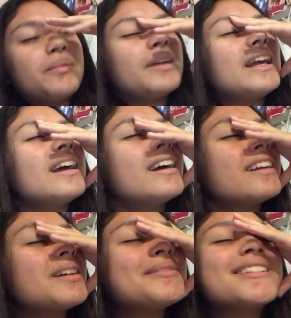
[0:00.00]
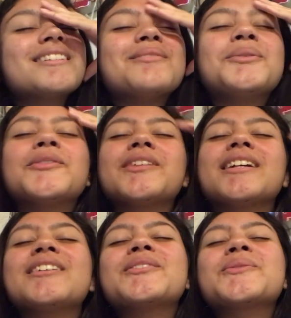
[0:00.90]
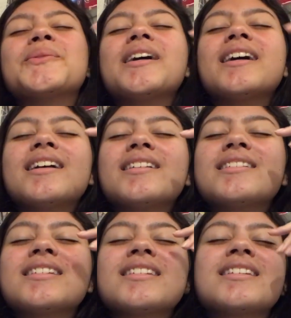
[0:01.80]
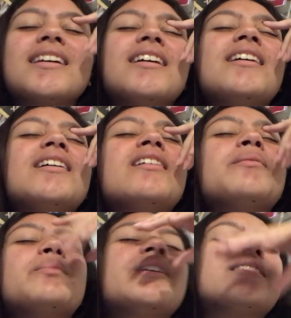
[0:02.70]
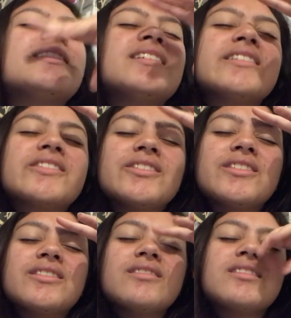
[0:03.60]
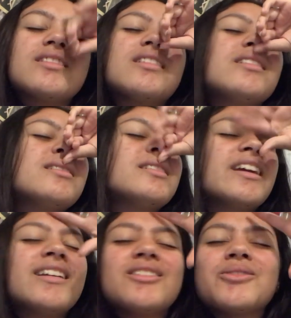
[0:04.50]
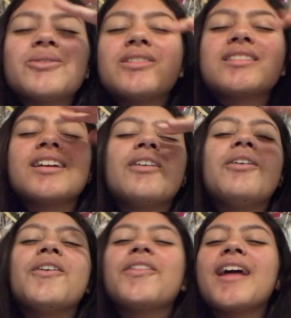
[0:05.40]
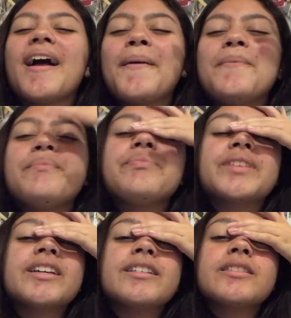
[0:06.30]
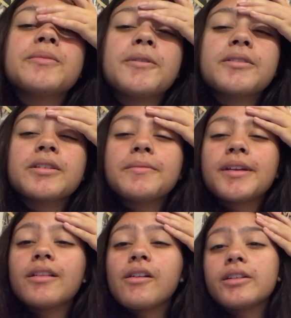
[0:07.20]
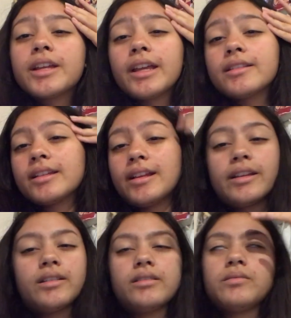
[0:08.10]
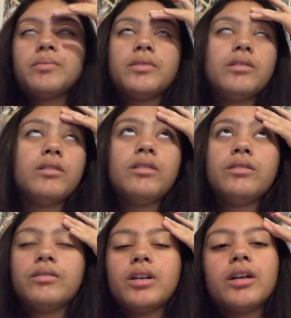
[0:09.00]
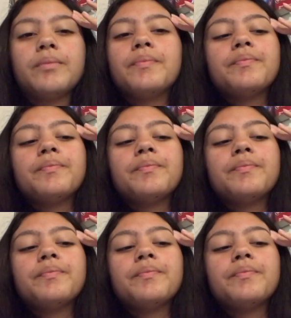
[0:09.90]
man, I'm just in the mood for, like, sweats, big t-shirts, Nike shorts, like, all of that. Because tomorrow's gonna be a long day, and today's, but oh, God.